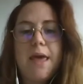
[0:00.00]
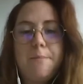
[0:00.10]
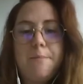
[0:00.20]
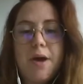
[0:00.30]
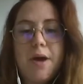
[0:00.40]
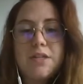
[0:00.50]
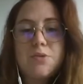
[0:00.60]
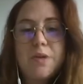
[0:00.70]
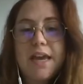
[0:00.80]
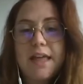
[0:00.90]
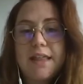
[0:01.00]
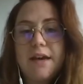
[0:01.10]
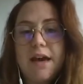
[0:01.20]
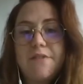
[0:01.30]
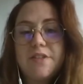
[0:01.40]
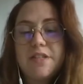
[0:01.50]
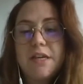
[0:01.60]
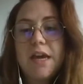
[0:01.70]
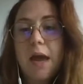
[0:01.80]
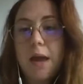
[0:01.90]
but we can have
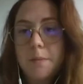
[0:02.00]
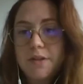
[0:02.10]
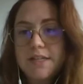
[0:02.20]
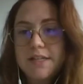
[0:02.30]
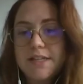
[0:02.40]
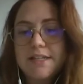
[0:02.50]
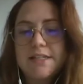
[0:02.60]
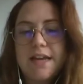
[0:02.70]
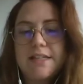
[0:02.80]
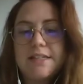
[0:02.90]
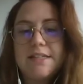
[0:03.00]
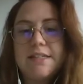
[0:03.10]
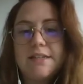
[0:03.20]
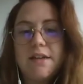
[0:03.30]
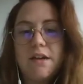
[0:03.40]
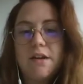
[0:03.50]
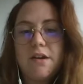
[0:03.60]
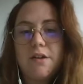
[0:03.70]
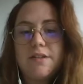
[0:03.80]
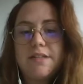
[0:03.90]
the hypothesis that it's
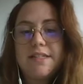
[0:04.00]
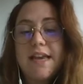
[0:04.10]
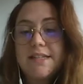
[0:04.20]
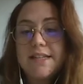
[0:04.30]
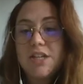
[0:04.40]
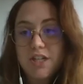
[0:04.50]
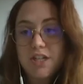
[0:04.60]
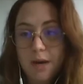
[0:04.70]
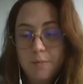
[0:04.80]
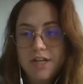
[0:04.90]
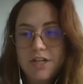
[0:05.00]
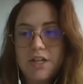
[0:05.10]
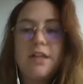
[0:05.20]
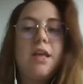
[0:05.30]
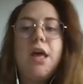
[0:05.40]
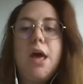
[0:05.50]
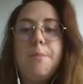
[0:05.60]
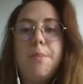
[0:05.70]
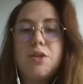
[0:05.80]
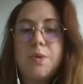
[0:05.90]
CSH carbonation,
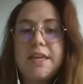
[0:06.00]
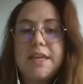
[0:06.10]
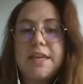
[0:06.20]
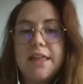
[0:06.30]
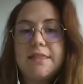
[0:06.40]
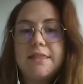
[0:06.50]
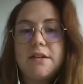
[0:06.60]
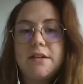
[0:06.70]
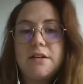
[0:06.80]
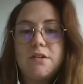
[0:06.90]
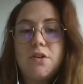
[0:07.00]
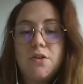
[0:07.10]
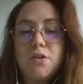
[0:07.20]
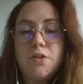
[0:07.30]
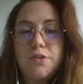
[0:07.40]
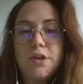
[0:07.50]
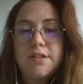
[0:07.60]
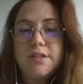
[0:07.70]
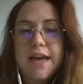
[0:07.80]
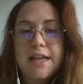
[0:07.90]
but we can conclude
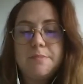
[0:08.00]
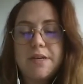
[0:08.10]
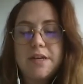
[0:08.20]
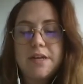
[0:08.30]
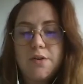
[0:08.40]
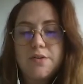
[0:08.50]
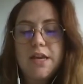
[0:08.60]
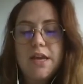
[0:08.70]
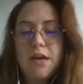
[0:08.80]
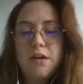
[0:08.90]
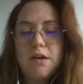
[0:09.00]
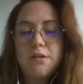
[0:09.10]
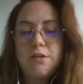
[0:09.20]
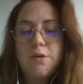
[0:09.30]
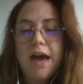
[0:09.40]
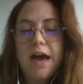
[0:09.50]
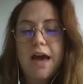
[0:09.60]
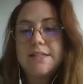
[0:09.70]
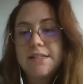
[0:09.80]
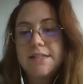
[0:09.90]
on that because
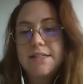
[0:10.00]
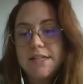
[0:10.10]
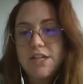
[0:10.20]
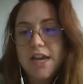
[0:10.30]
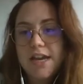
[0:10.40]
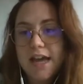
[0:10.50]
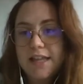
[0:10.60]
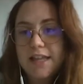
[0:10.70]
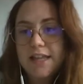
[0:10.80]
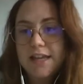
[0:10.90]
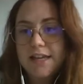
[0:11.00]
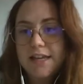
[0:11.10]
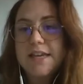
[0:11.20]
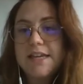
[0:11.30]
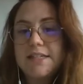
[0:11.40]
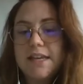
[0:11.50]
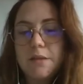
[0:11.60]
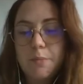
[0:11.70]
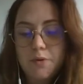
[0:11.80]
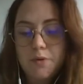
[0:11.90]
at TJ analysis, it's
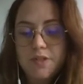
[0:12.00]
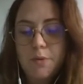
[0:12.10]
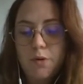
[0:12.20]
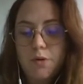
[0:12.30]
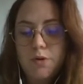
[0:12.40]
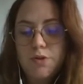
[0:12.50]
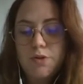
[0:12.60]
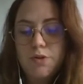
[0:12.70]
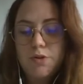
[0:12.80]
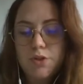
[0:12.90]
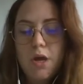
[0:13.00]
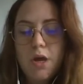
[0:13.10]
impossible to